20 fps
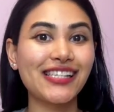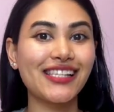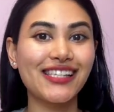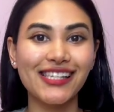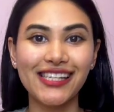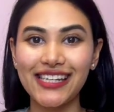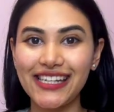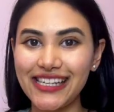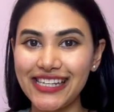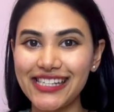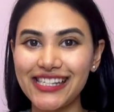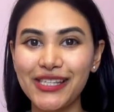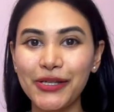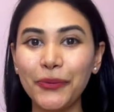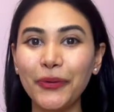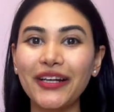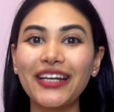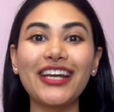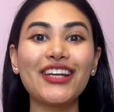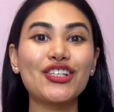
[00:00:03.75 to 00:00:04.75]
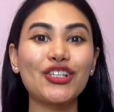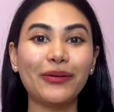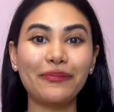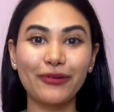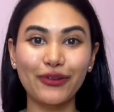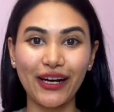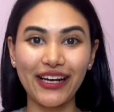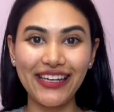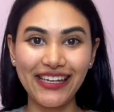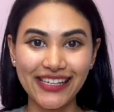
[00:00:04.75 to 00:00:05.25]
It's an easy, we're gonna jump
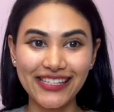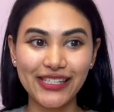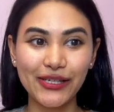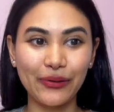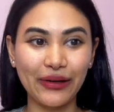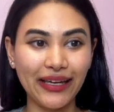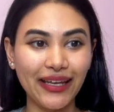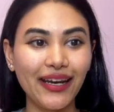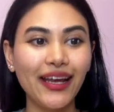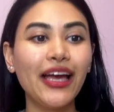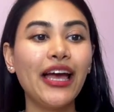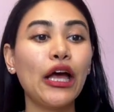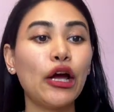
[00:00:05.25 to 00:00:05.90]
right into it.